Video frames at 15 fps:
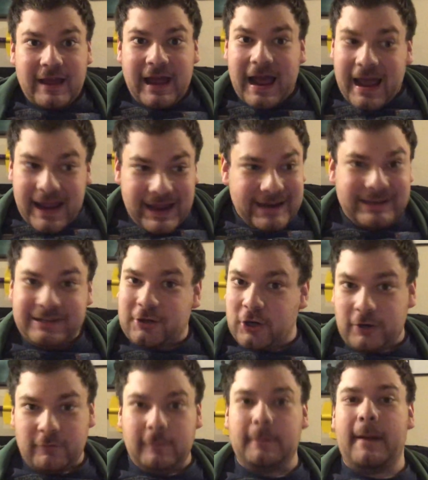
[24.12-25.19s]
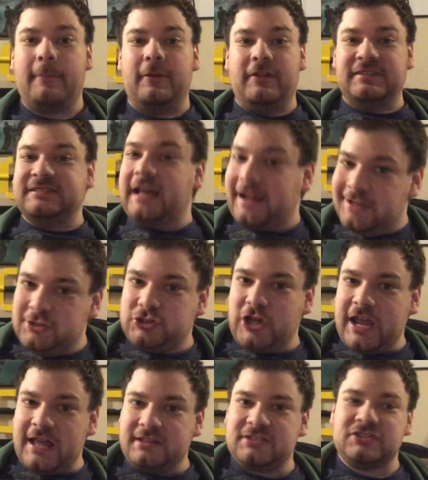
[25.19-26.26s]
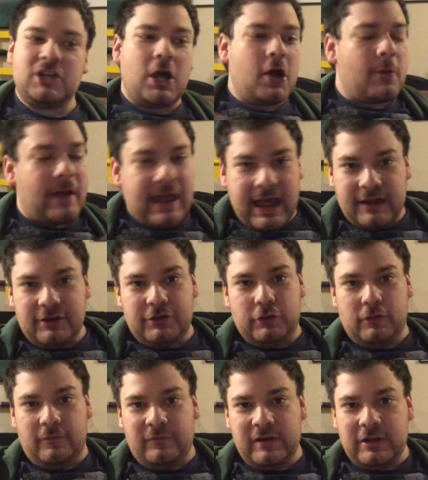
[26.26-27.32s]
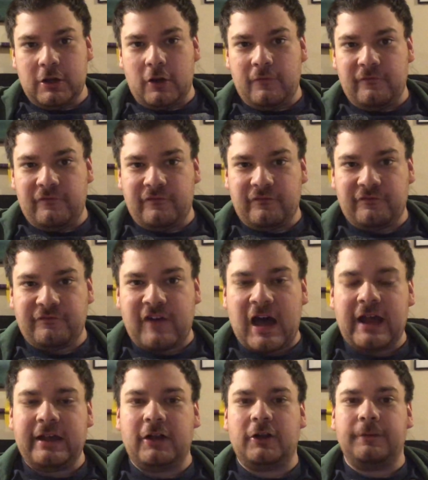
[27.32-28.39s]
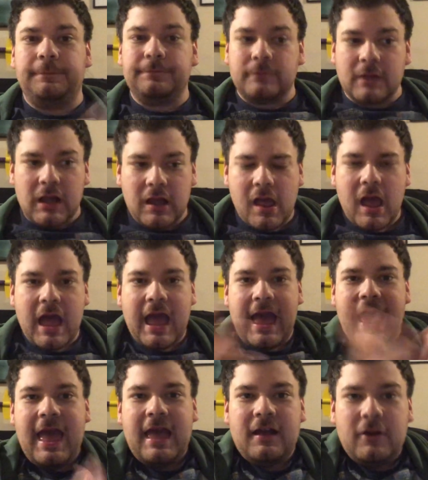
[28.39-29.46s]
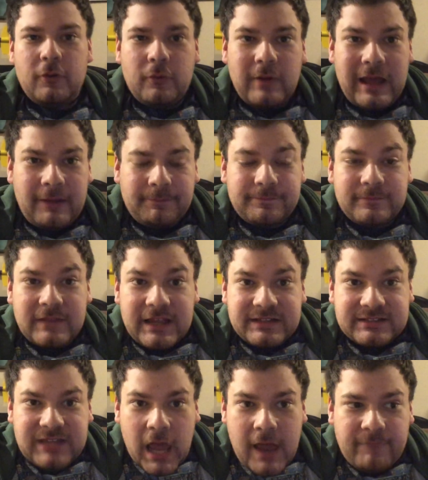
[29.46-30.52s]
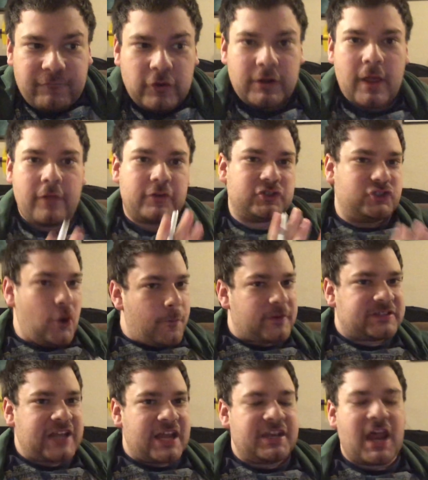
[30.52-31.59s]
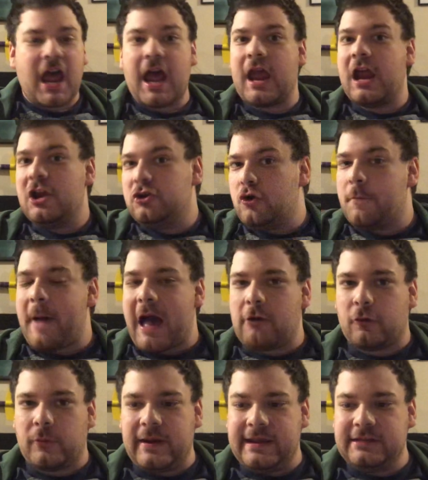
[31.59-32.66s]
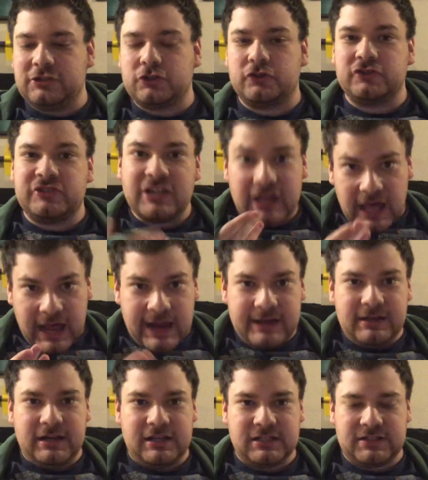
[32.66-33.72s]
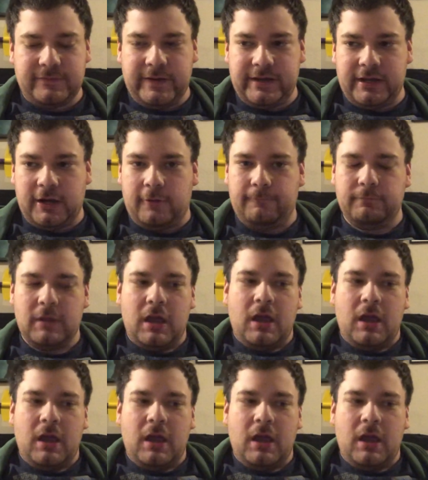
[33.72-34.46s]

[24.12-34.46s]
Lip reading: I couldn't remember the second chant, so I had to do a video file. Well, it's time for another Super Sentai to Power Rangers ideas video.